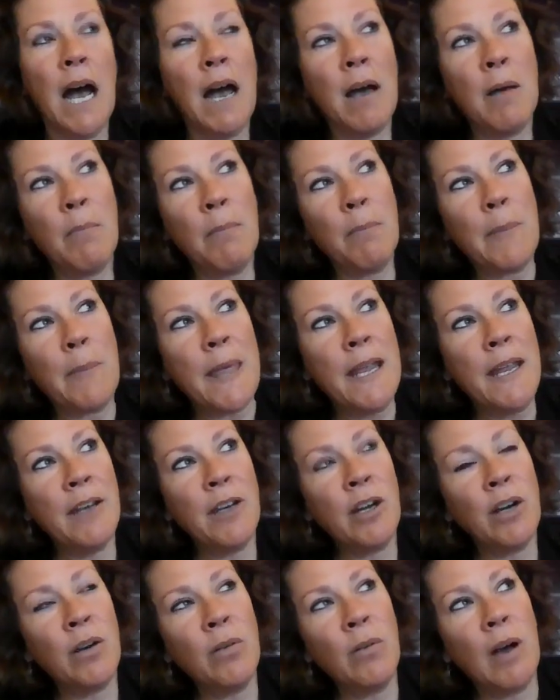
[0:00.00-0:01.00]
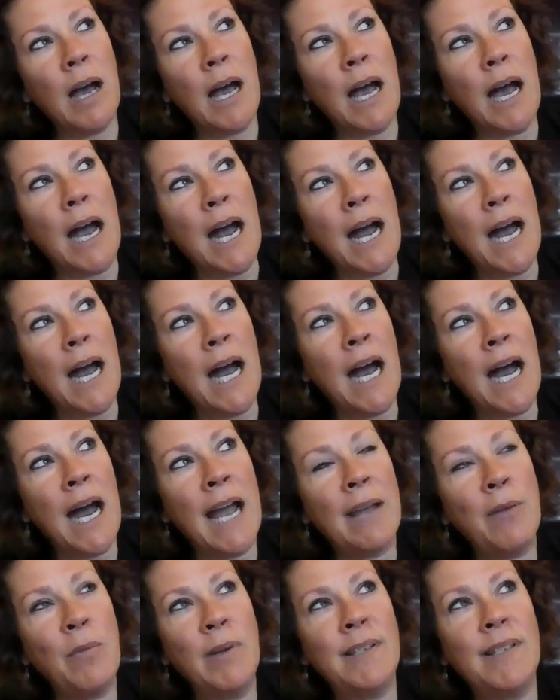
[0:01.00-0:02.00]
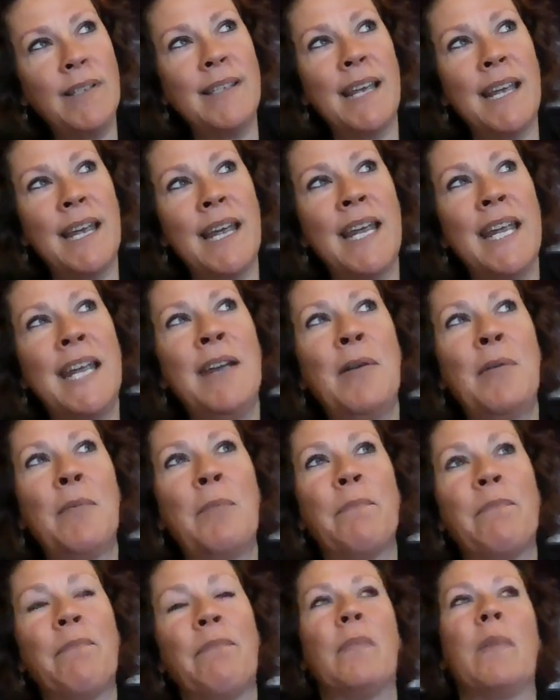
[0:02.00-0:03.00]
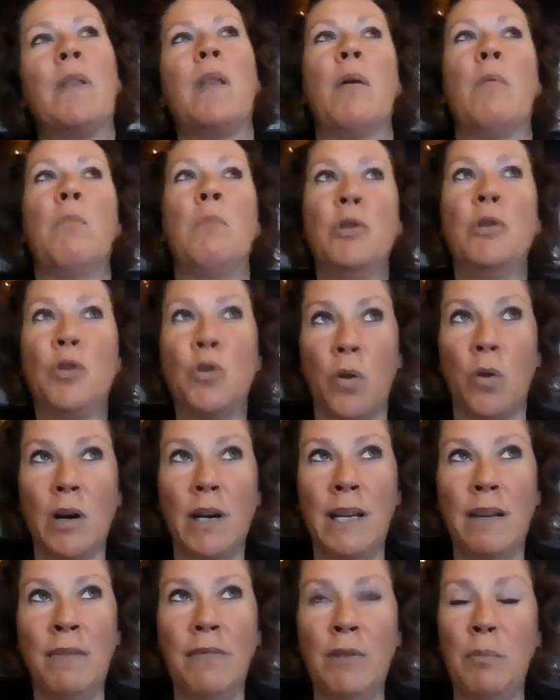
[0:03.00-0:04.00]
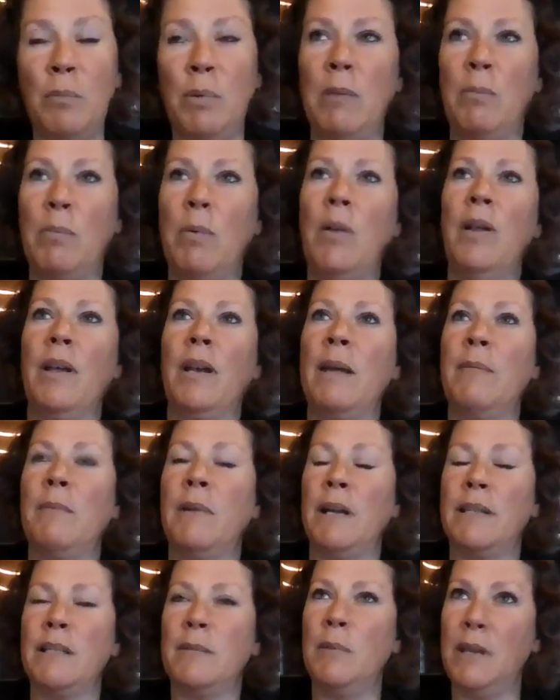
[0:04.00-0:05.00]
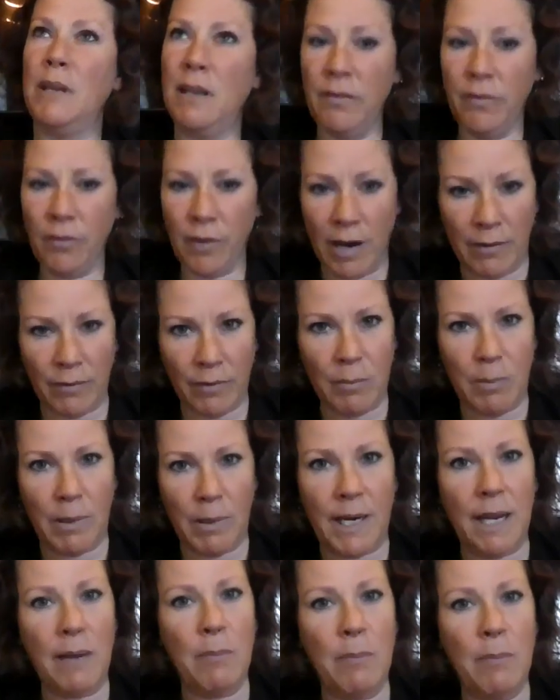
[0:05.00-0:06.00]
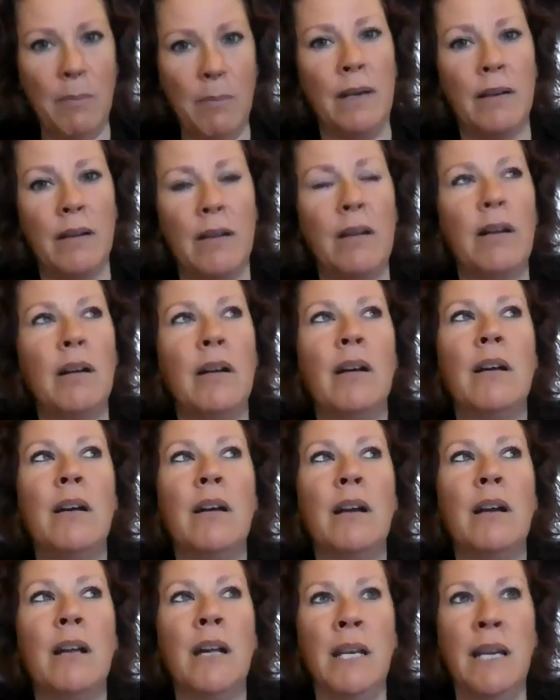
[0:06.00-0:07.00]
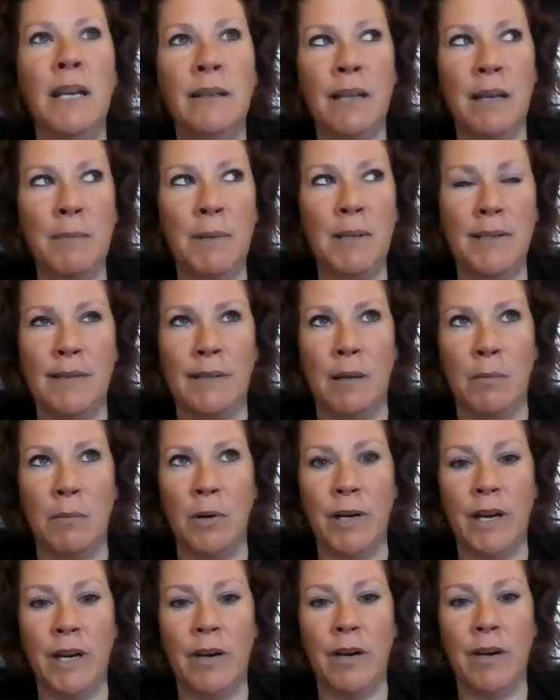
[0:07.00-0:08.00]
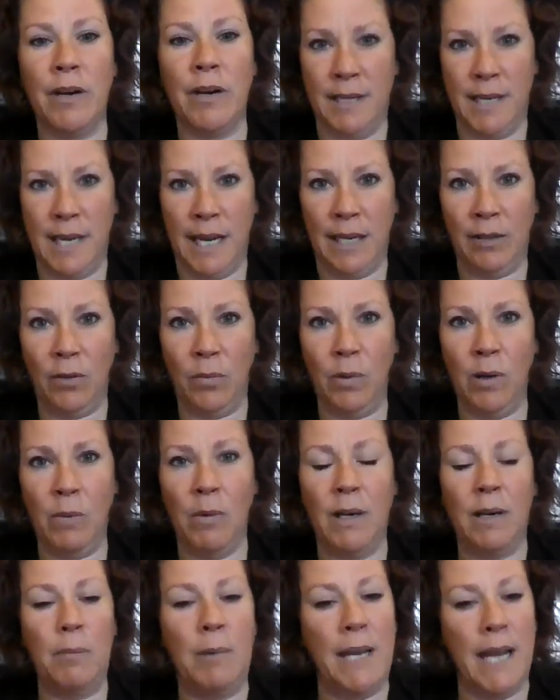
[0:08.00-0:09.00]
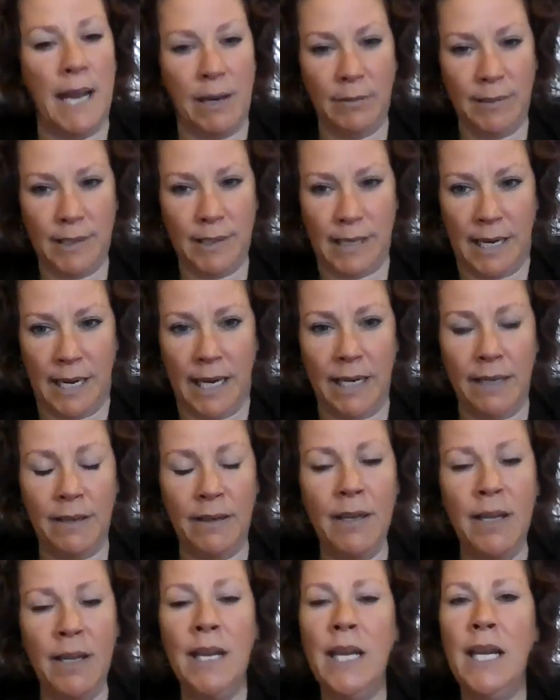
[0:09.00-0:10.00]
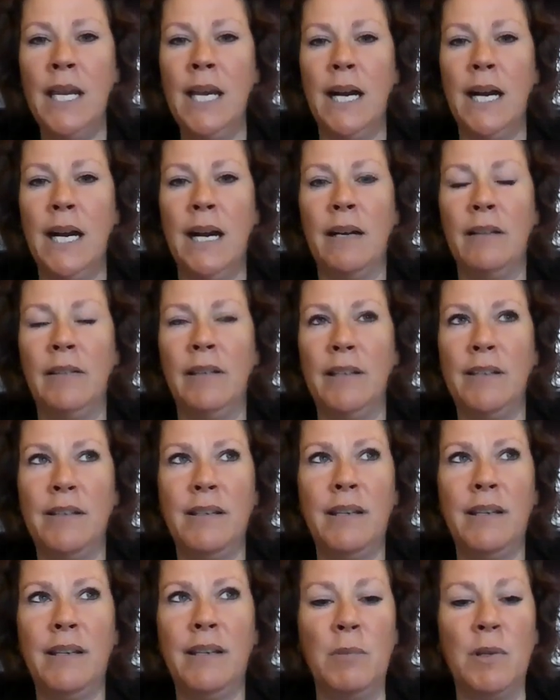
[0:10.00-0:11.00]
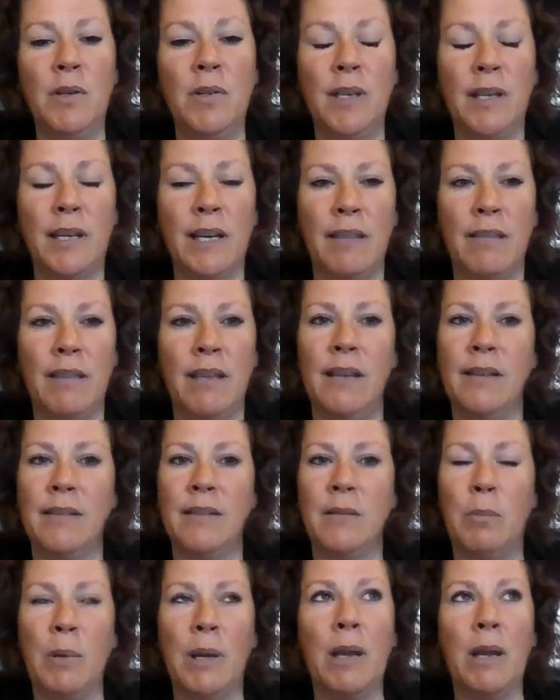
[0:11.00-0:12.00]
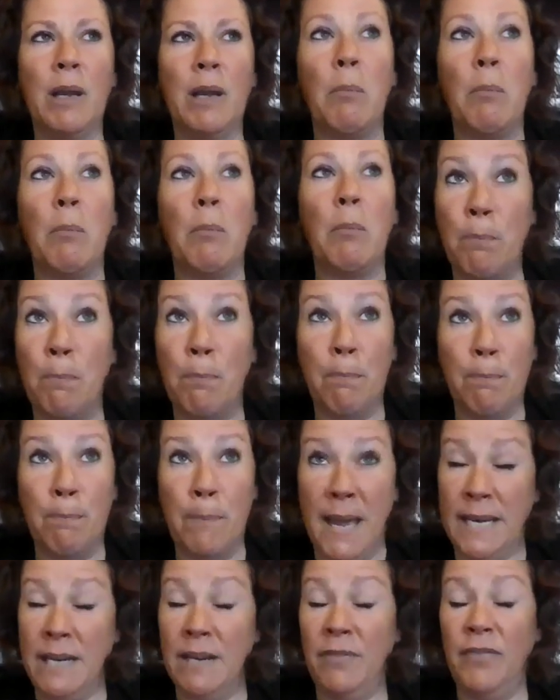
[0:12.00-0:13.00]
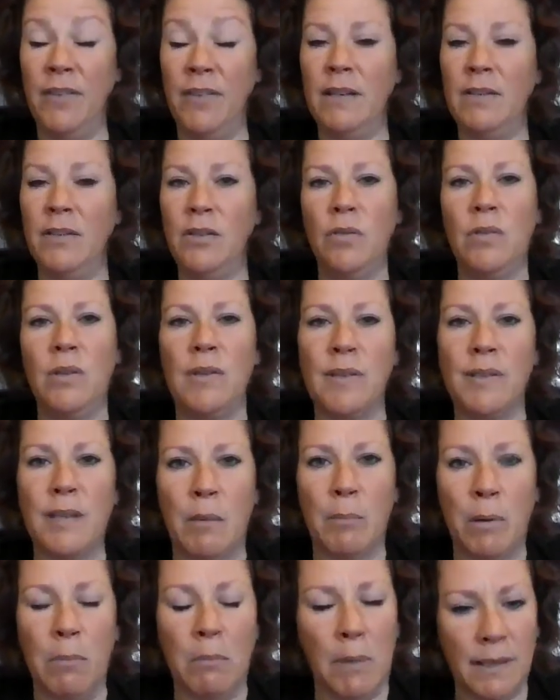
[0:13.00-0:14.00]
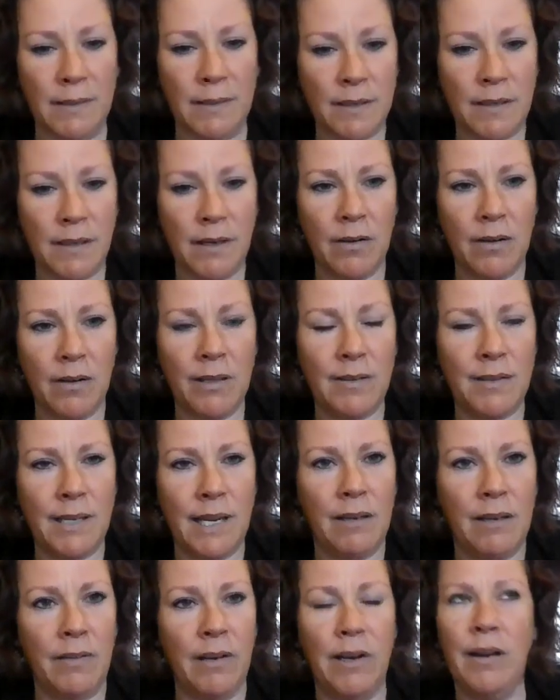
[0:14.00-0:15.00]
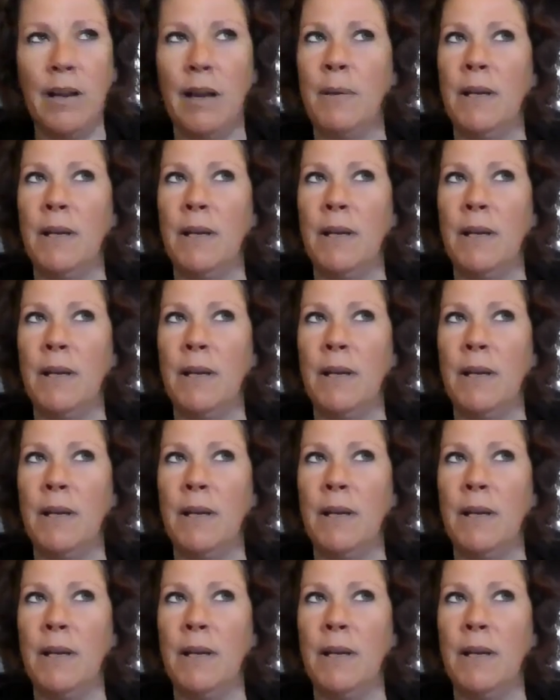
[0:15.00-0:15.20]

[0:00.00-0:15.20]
I would say majority of the people, and I'm not speaking for everybody, but anytime it's summer here in Seattle, we want to be outside. Listening to music, I think, is a big benefit to the summer months here in the Seattle area.